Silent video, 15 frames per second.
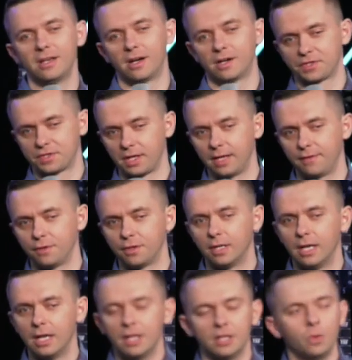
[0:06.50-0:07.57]
our Savior.
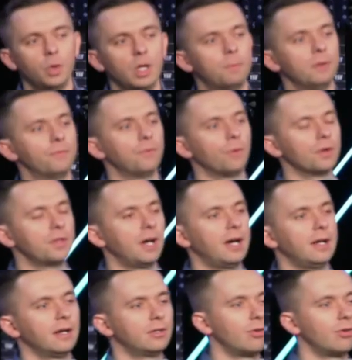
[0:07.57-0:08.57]
The week before that I